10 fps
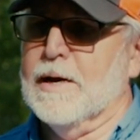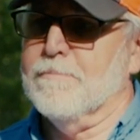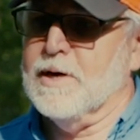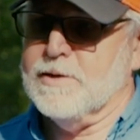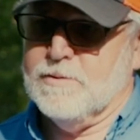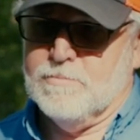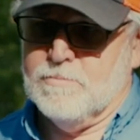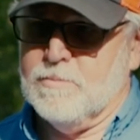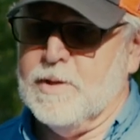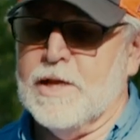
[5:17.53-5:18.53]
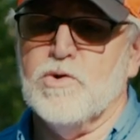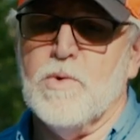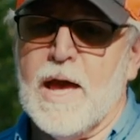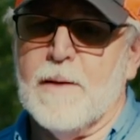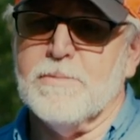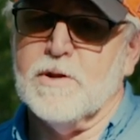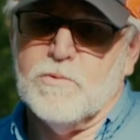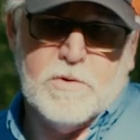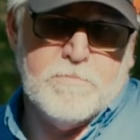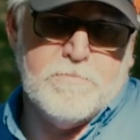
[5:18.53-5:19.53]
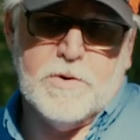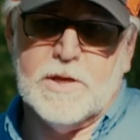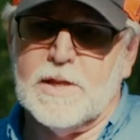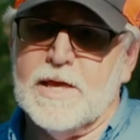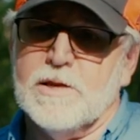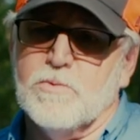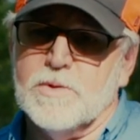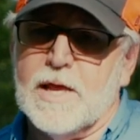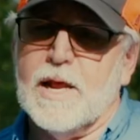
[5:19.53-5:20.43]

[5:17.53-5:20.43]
But they do happen, and we're pretty elated when that